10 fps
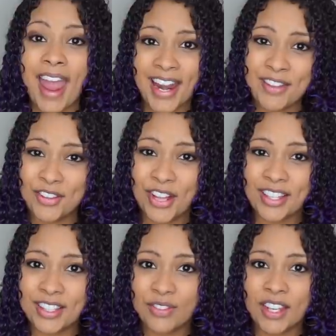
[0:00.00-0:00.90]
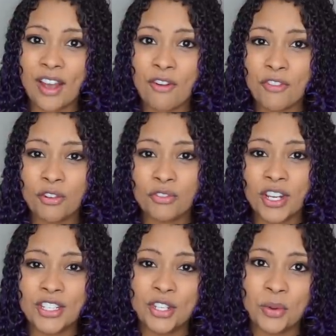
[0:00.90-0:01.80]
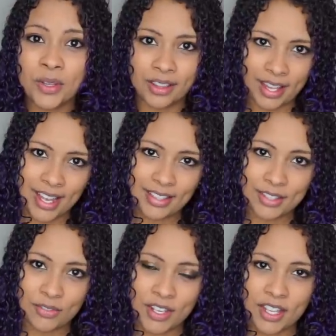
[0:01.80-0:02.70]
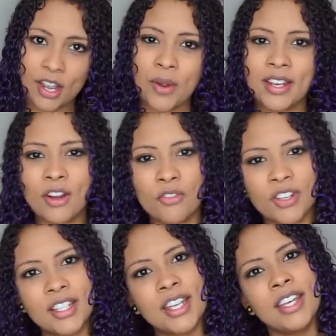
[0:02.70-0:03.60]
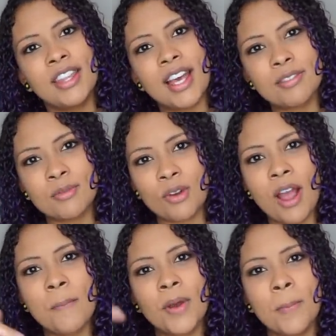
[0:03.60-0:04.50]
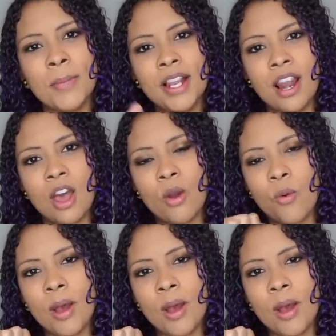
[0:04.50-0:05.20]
And if you like this video, feel free to like this video. And don't forget to hit that subscribe button below.